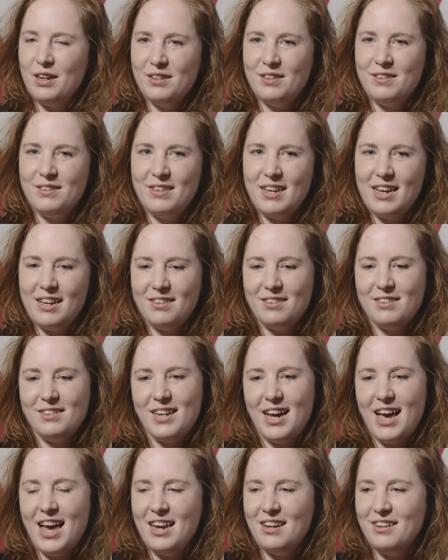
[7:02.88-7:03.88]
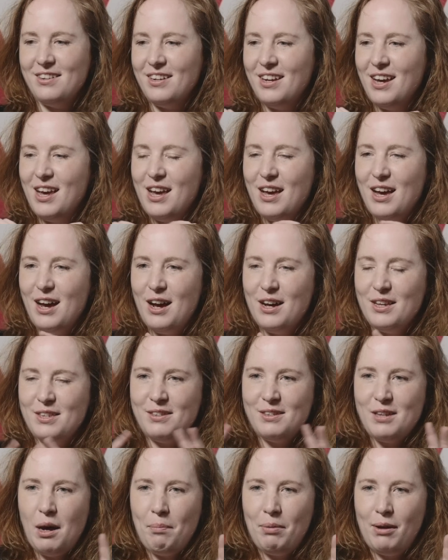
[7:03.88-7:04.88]
assist and uh,
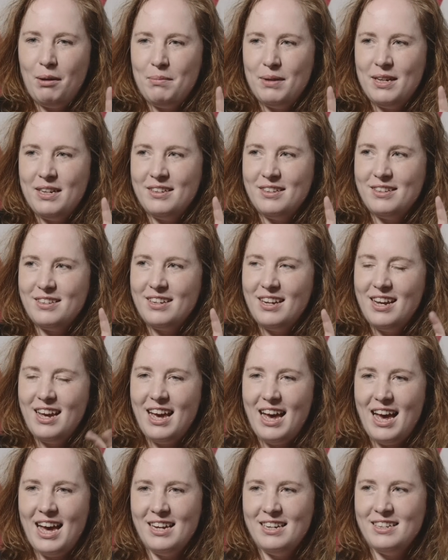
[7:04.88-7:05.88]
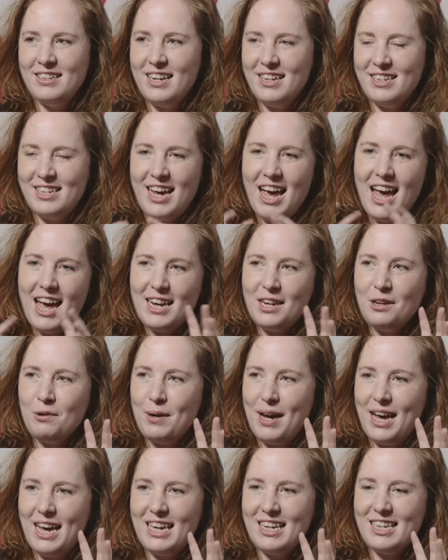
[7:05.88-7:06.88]
supplement and
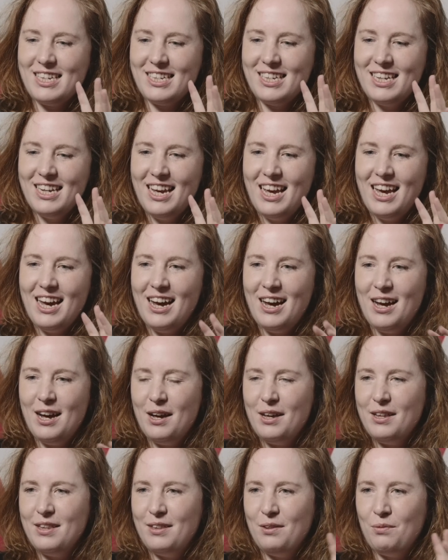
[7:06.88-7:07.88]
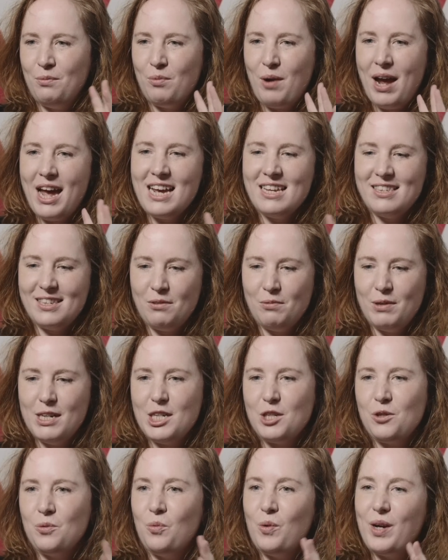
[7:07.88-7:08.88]
attenuate uh, the ways in
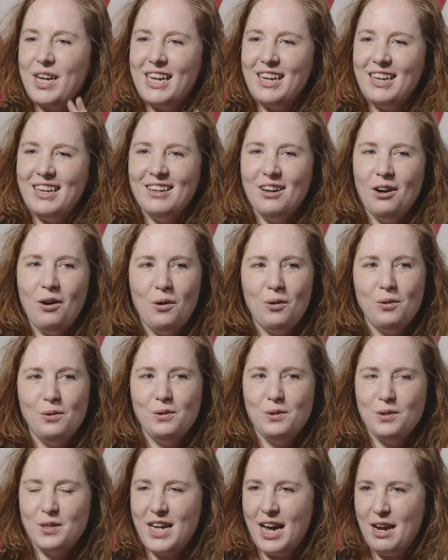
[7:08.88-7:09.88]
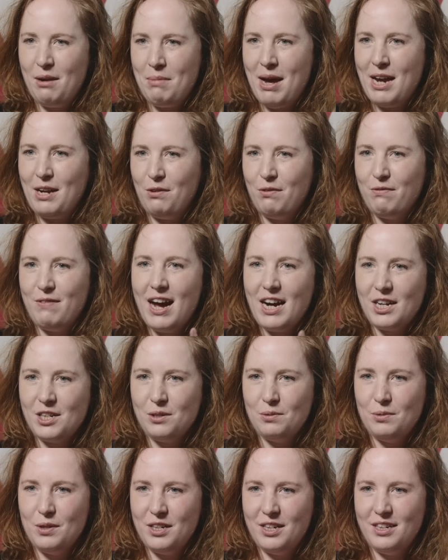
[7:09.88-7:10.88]
which we hold and
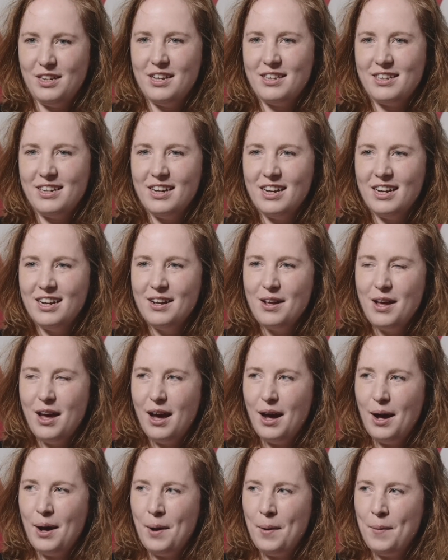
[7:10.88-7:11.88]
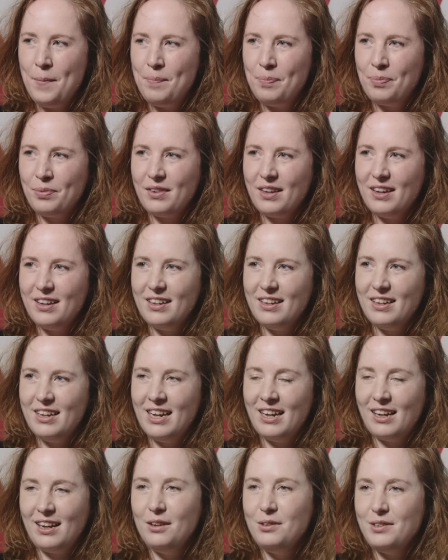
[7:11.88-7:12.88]
manufacture one another, um,
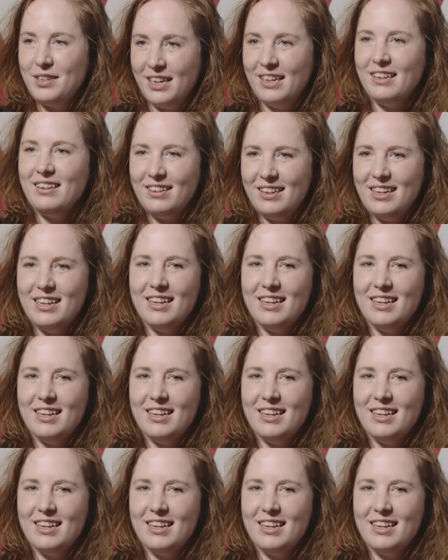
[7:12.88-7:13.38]
including,